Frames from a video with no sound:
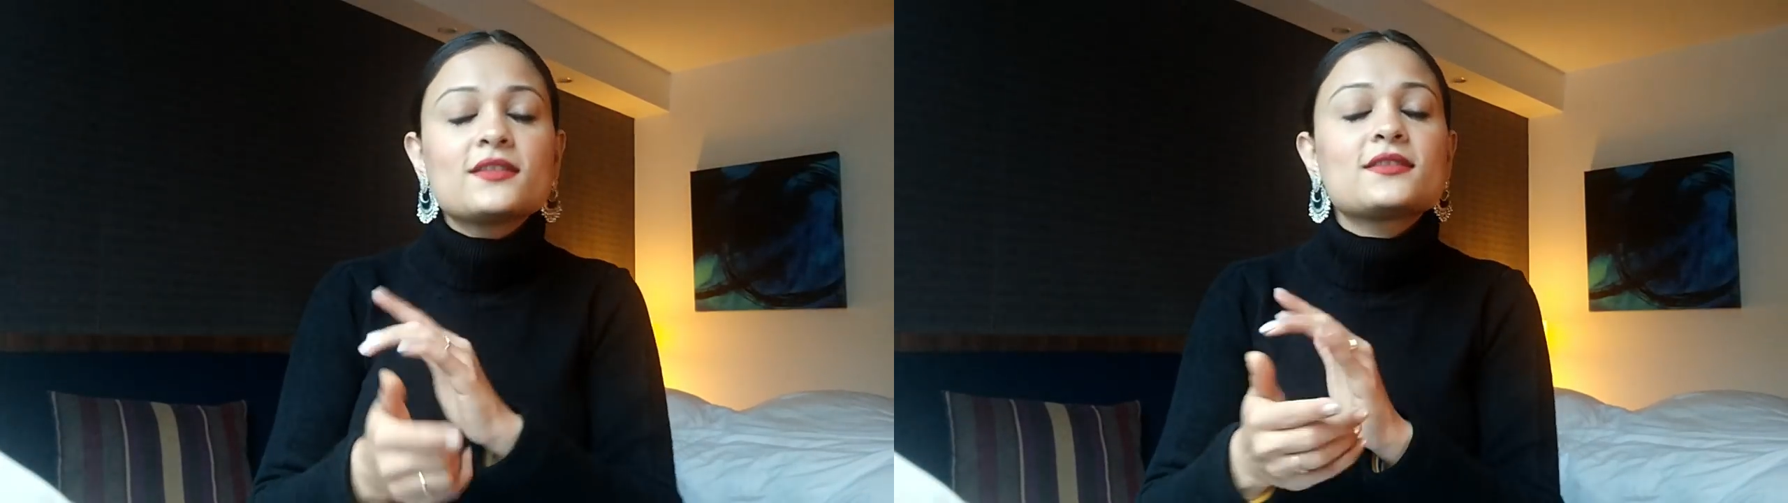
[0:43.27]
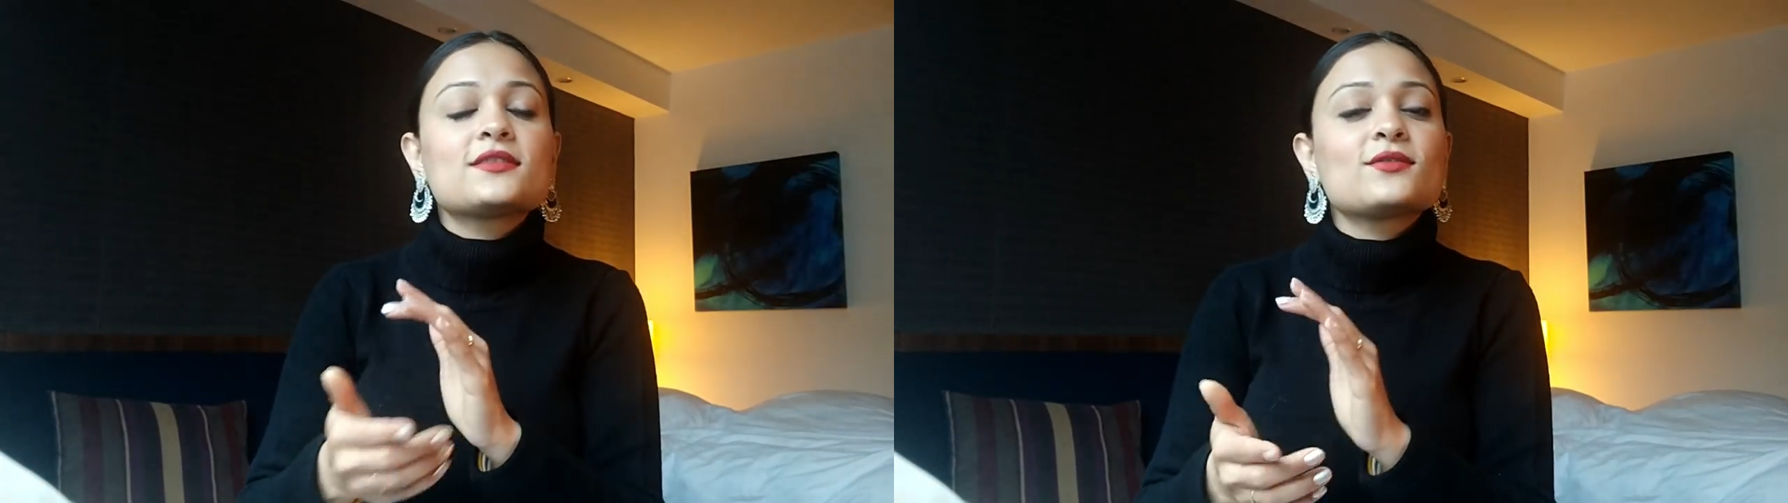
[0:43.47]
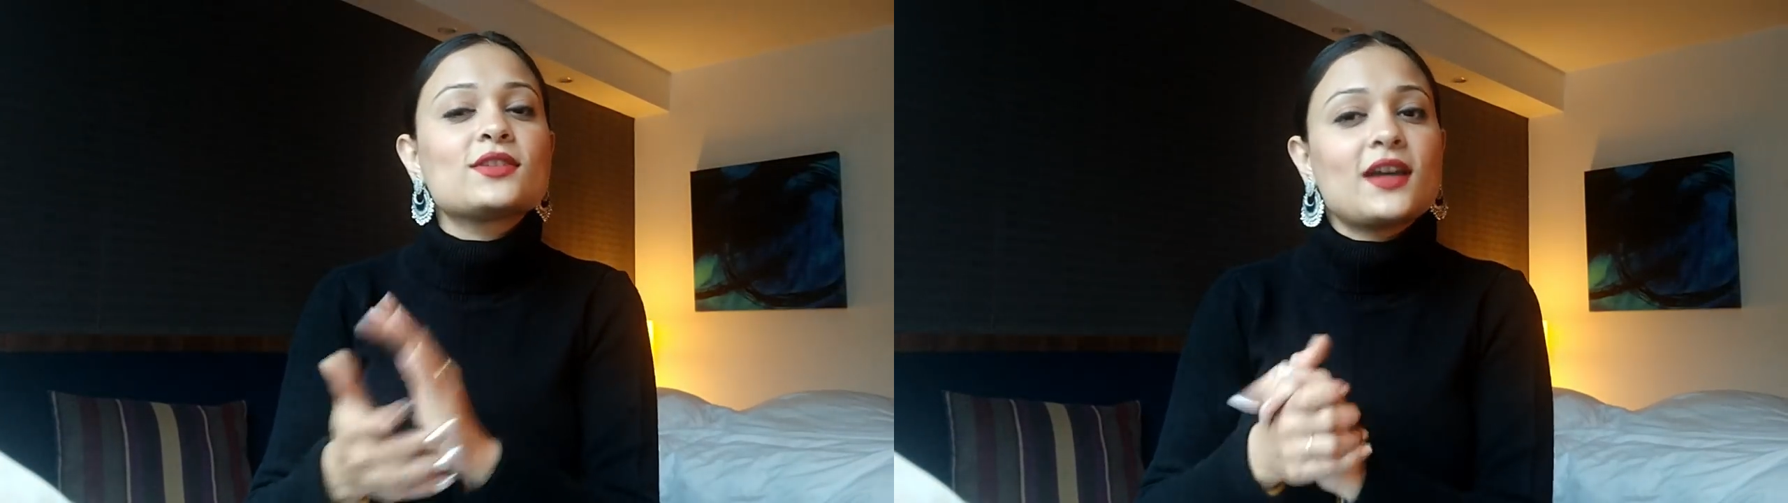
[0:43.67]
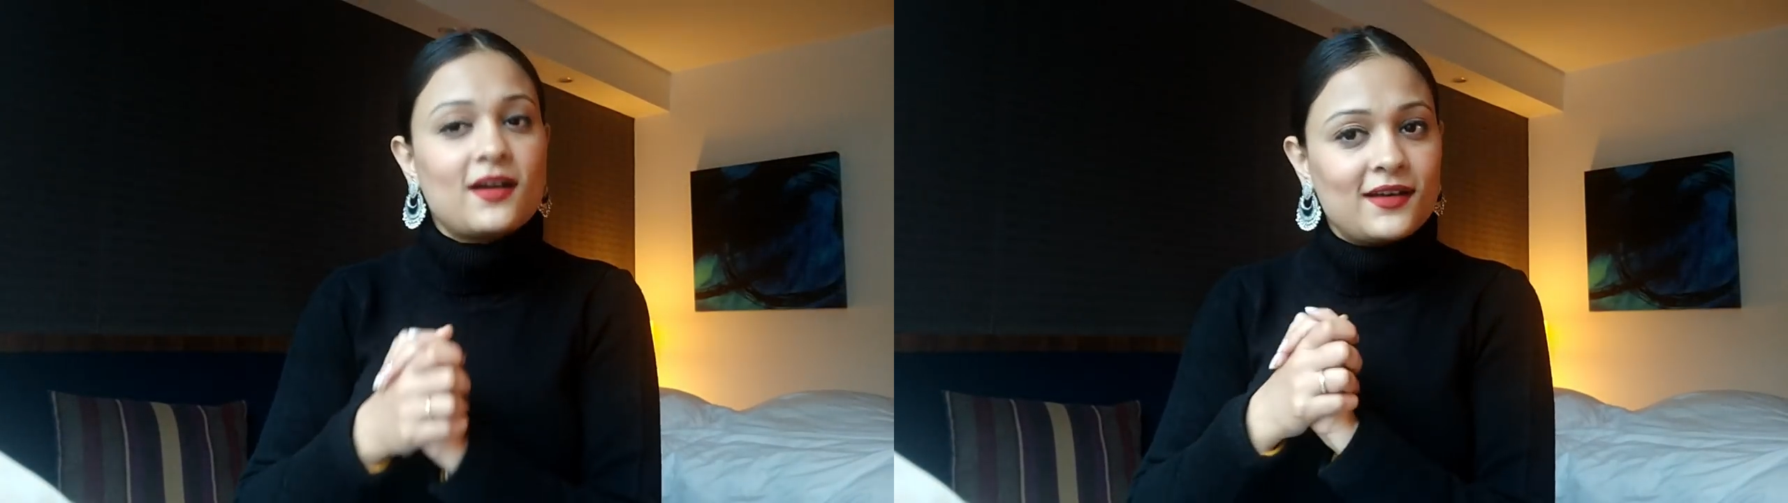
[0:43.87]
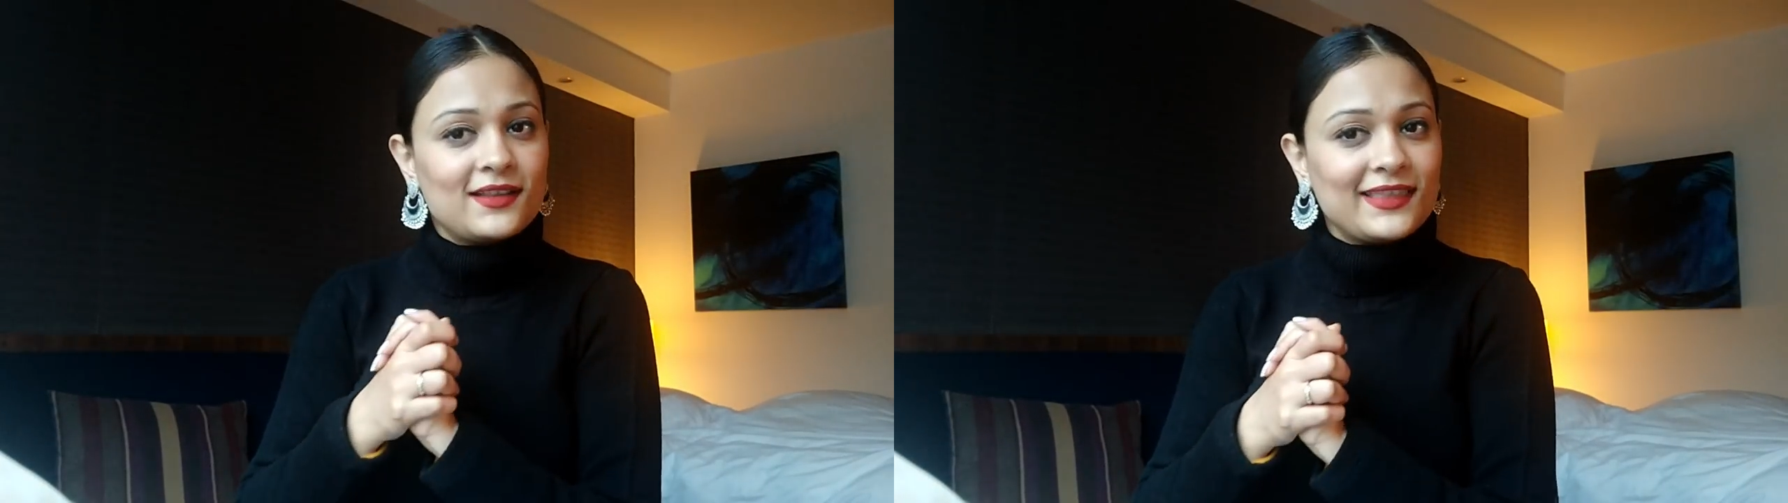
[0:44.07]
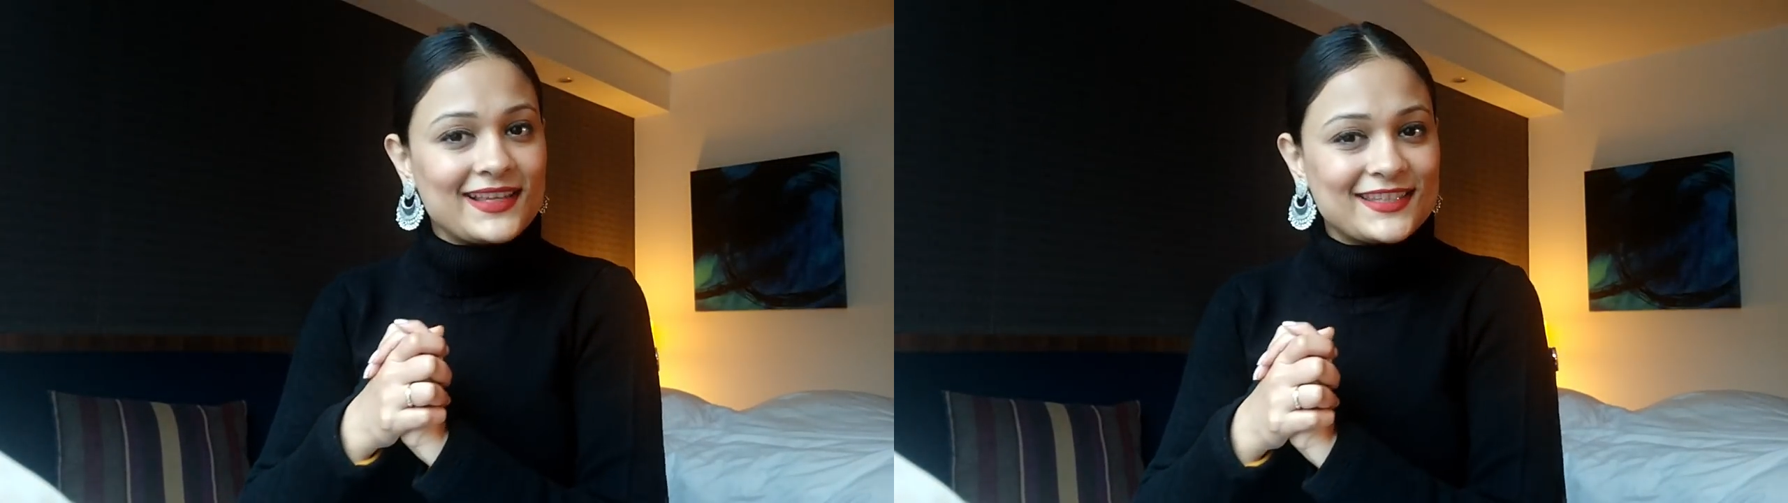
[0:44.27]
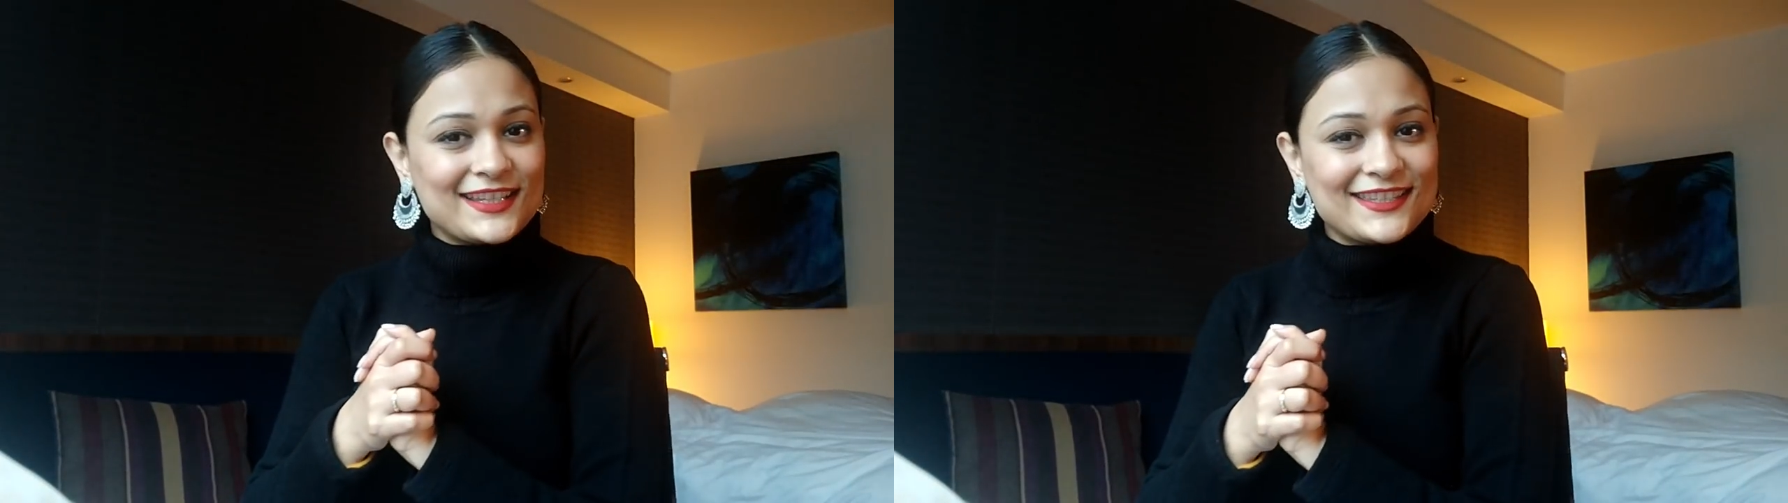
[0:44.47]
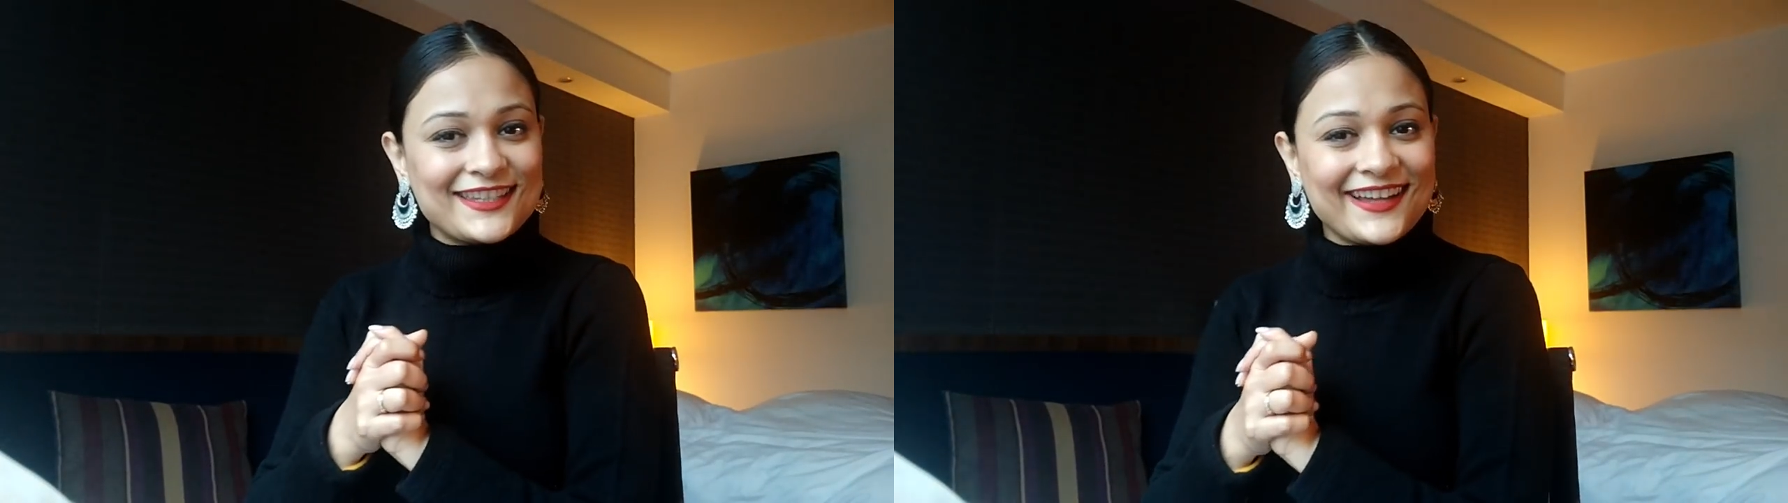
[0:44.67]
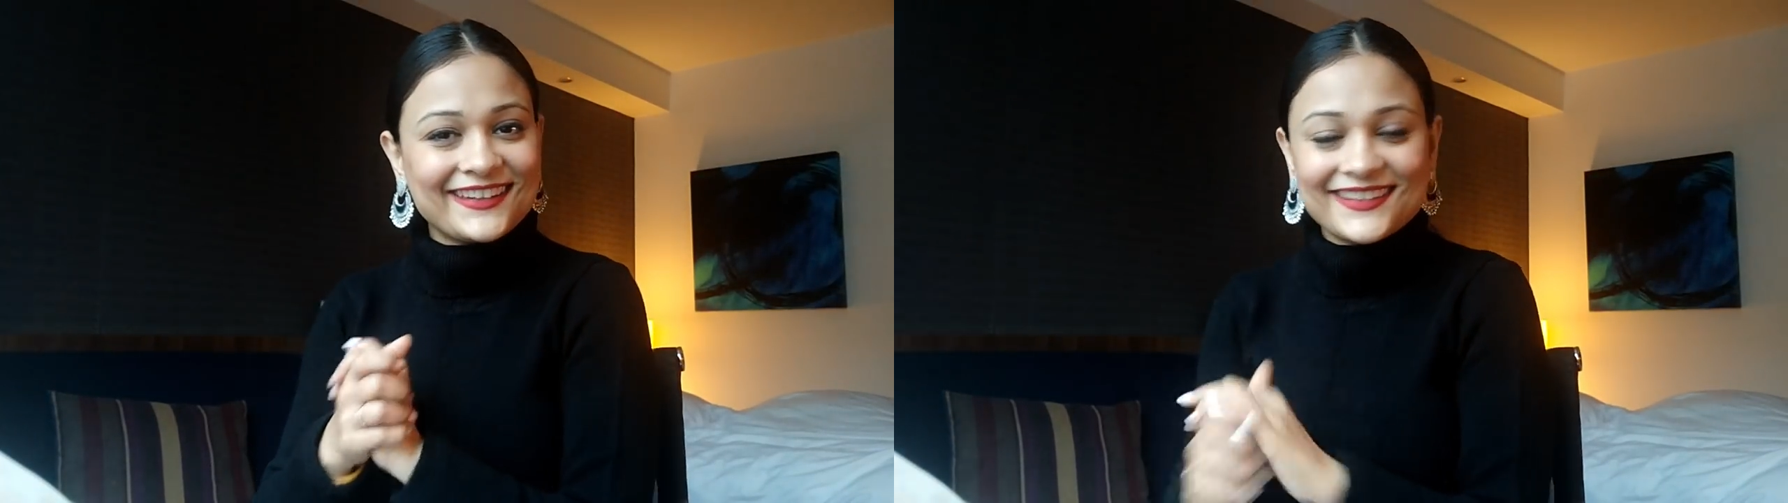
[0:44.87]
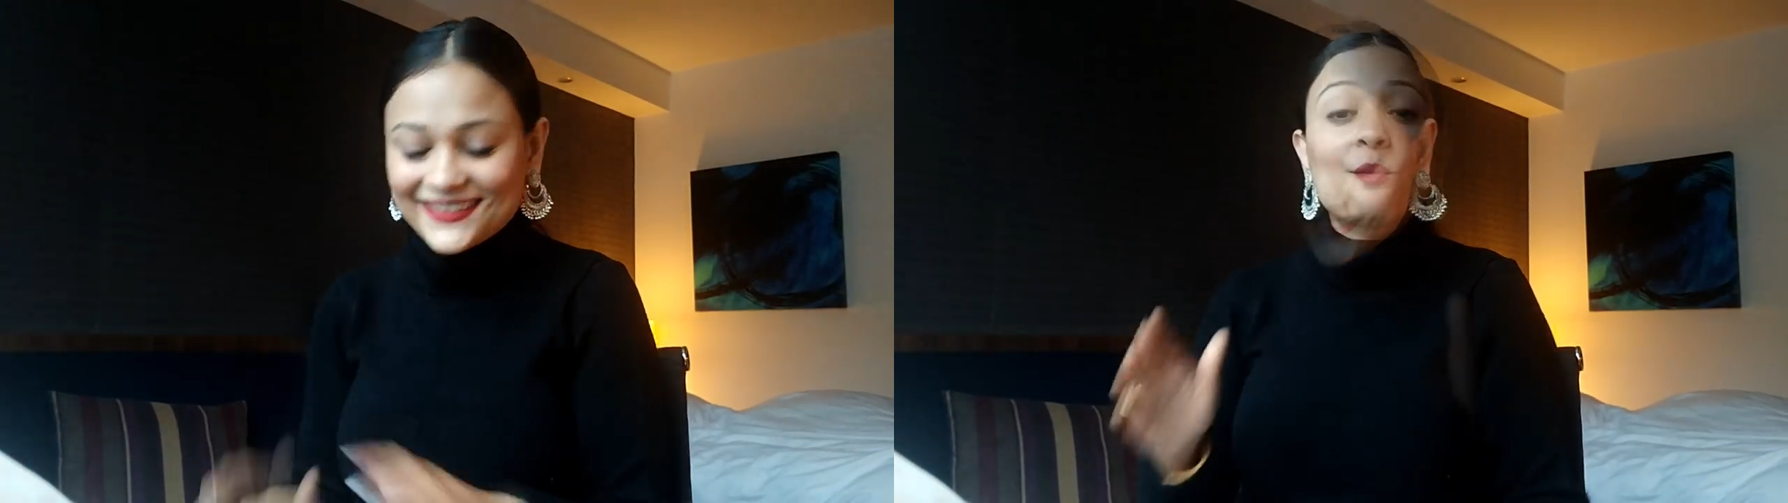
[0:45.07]
So yeah, let's get
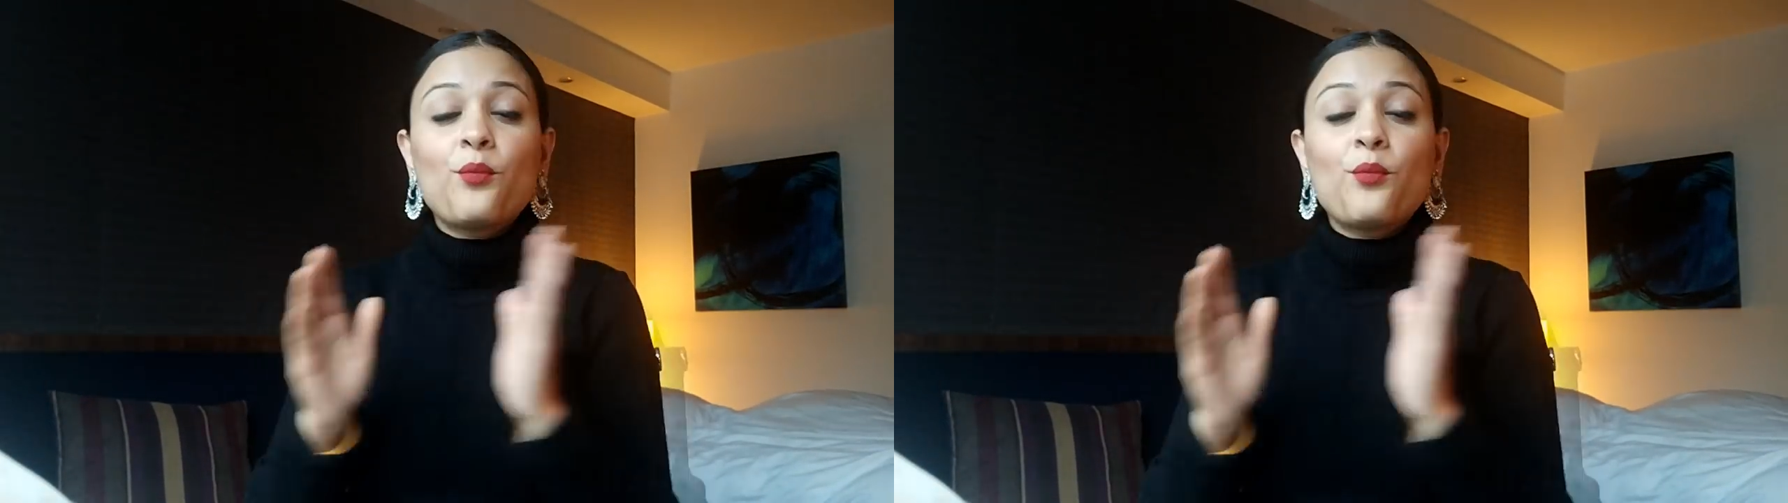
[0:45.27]
started.